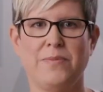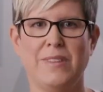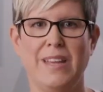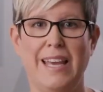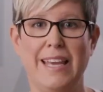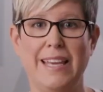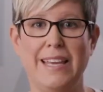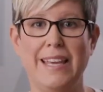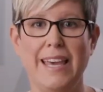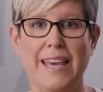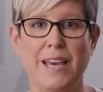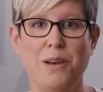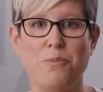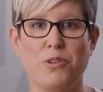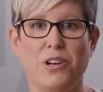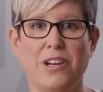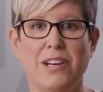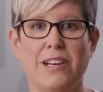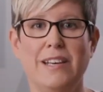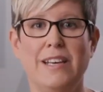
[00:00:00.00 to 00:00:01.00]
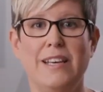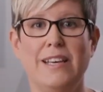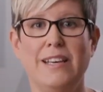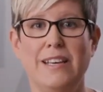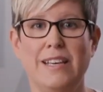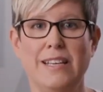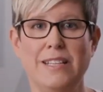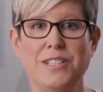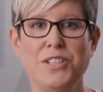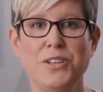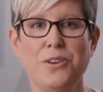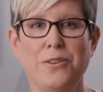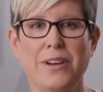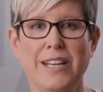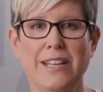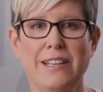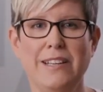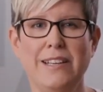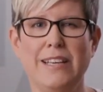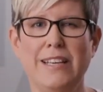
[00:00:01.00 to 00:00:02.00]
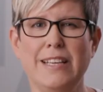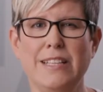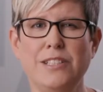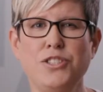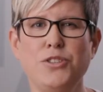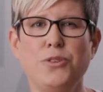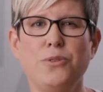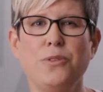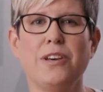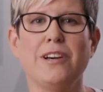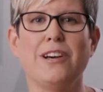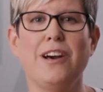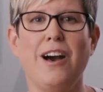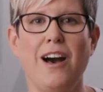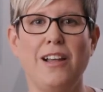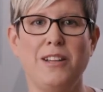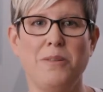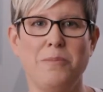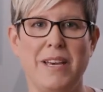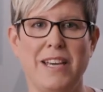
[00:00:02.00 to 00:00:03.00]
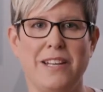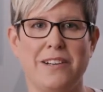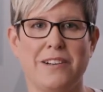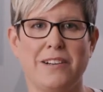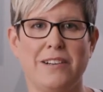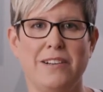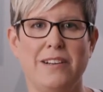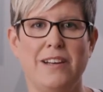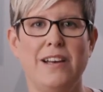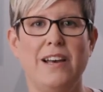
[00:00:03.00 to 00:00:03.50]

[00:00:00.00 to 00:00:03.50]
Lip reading: A camera integrated into the collimator